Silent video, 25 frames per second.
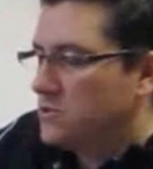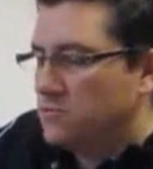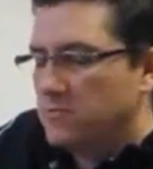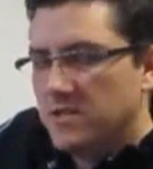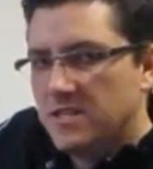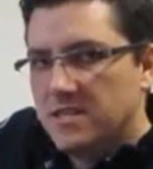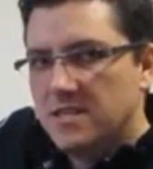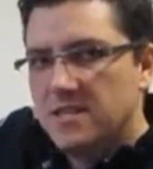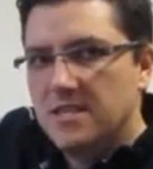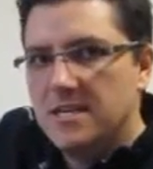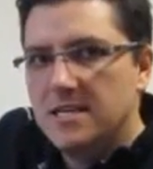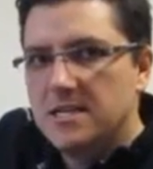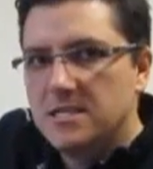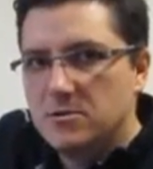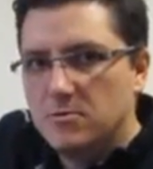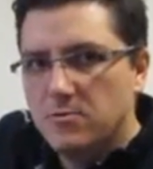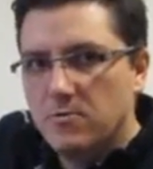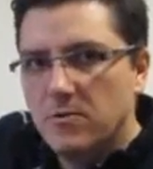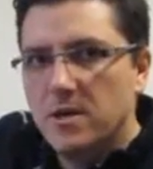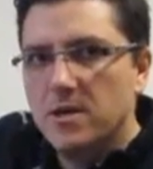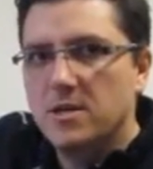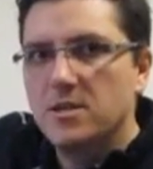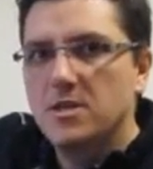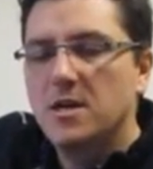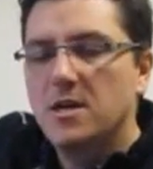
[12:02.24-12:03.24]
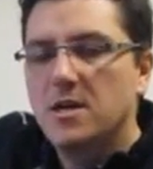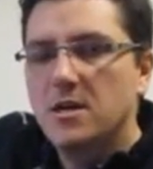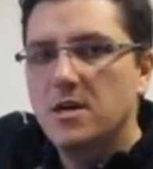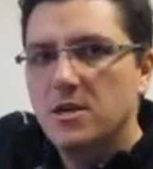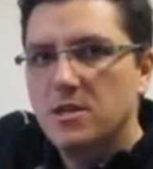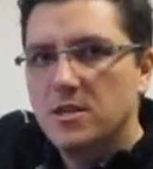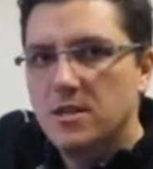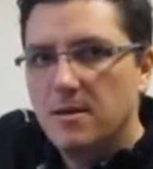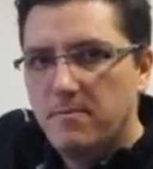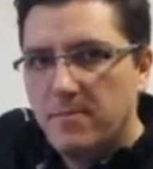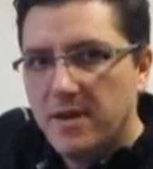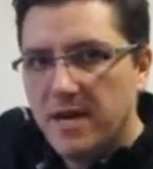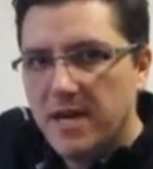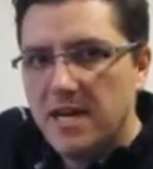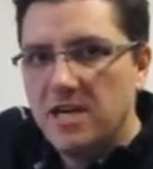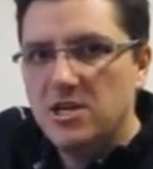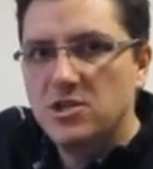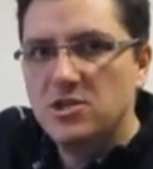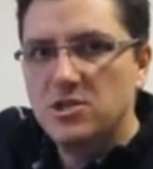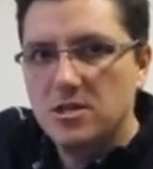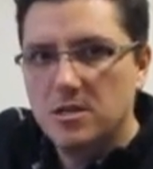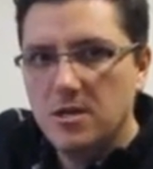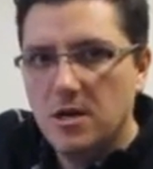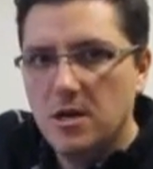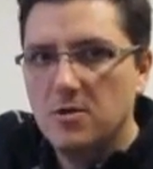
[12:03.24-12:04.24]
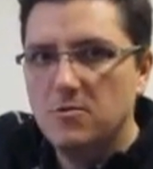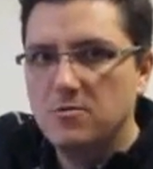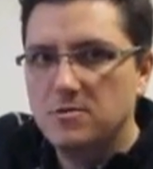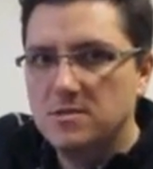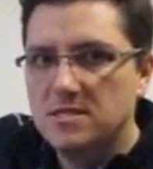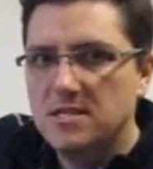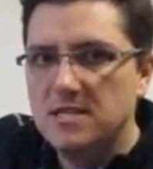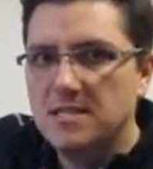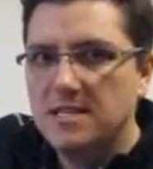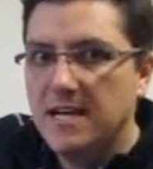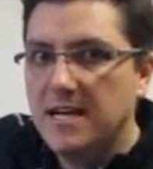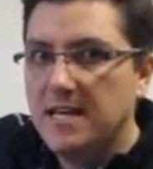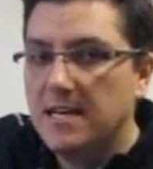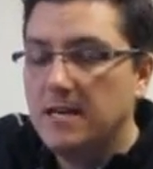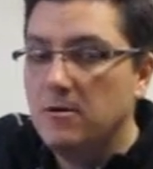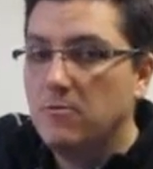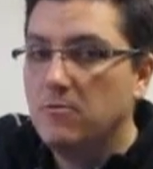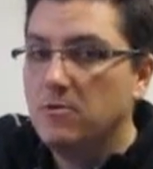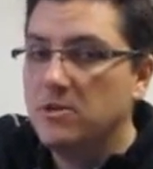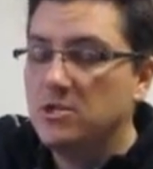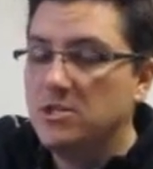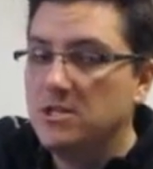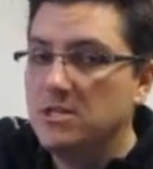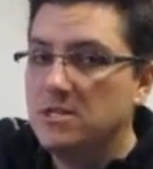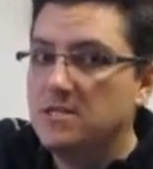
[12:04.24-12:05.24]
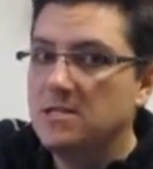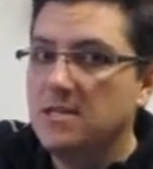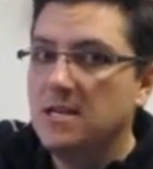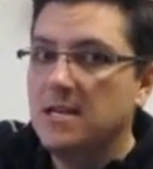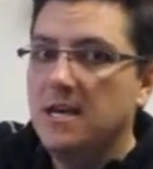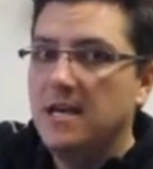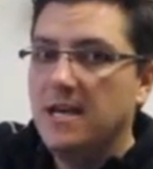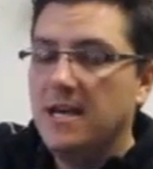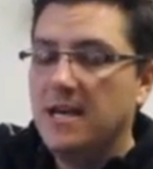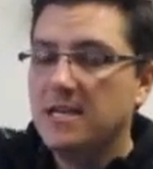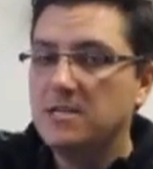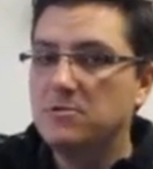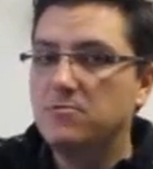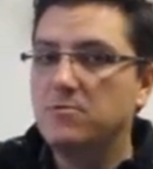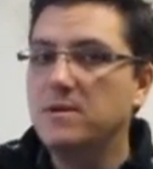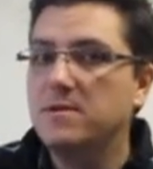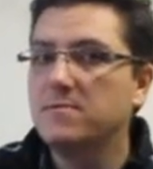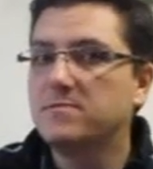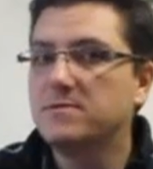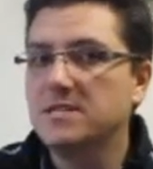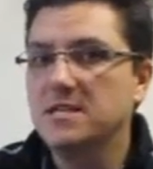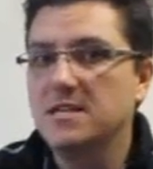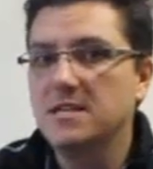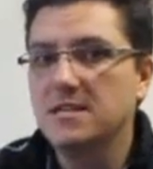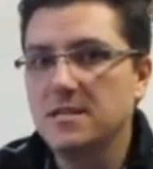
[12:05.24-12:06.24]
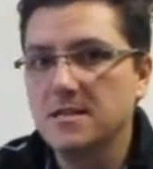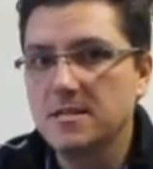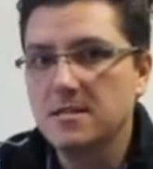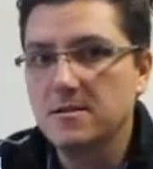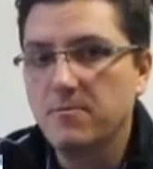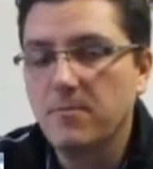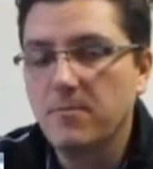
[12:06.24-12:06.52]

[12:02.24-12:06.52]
with this one, the patient owns the data, which is, as we have seen in the